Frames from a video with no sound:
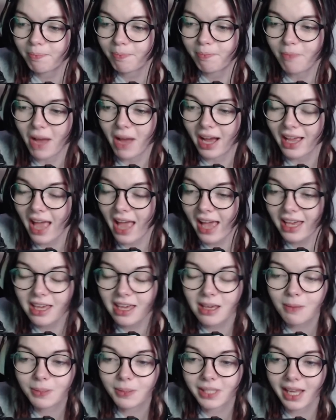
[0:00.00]
I, I
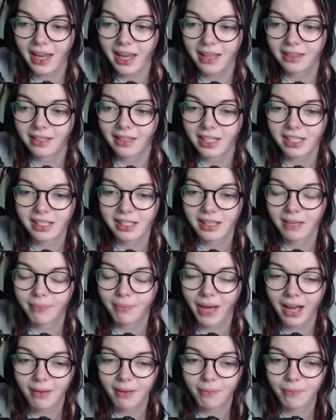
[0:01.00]
keep saying this,
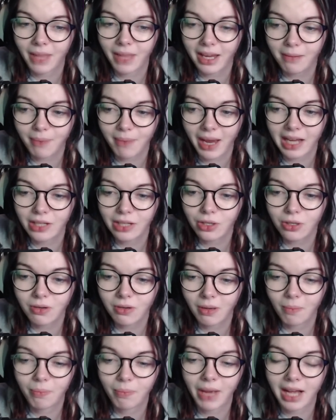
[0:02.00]
like, Pedro
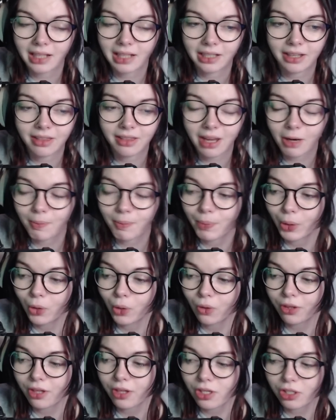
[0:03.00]
and Bella, they're
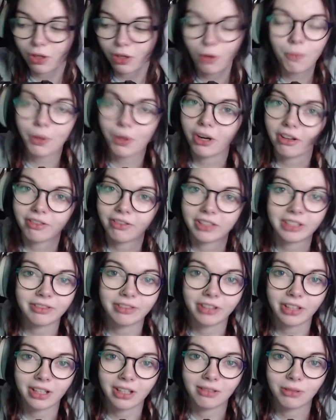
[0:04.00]
both so perfect for
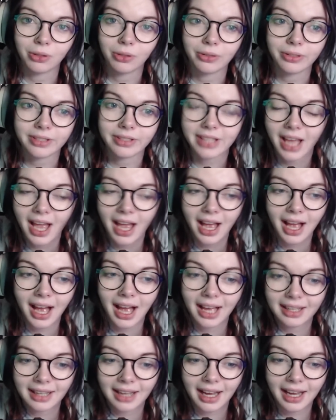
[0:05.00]
their roles.
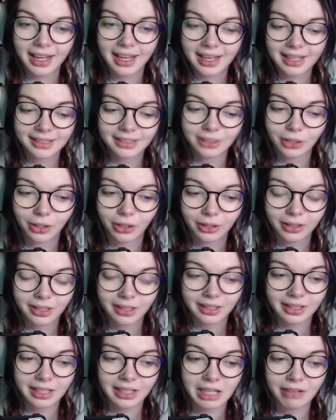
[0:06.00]
And I cannot
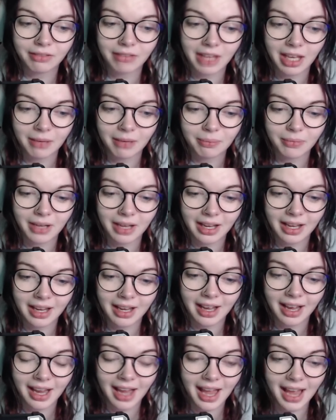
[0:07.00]
give them,
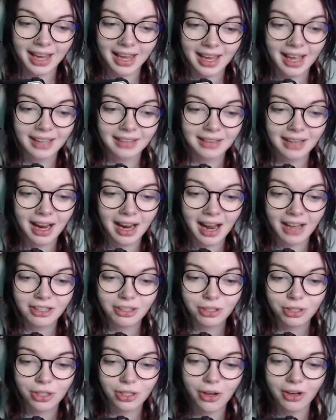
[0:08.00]
I, I can't,
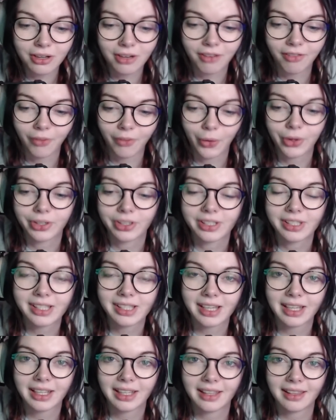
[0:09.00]
there's not enough words
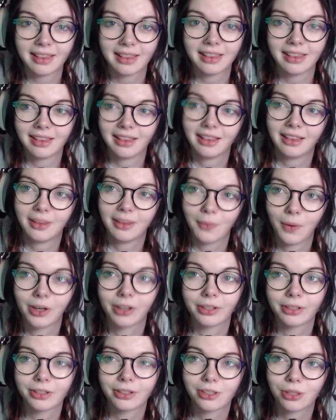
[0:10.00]
in the
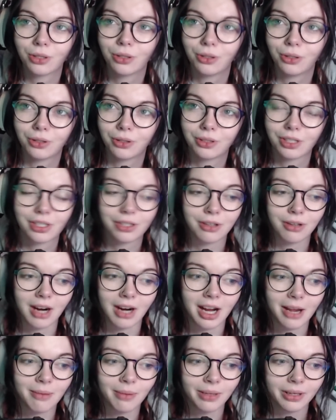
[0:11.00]
world to
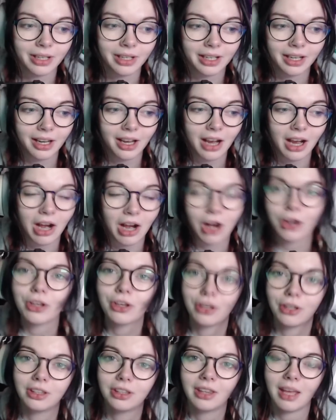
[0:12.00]
describe how
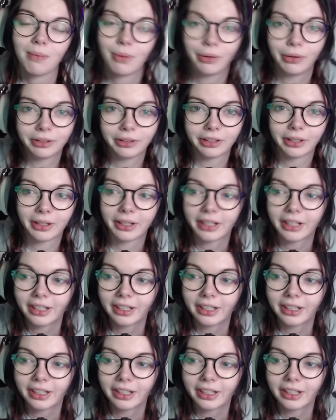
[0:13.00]
good they both are.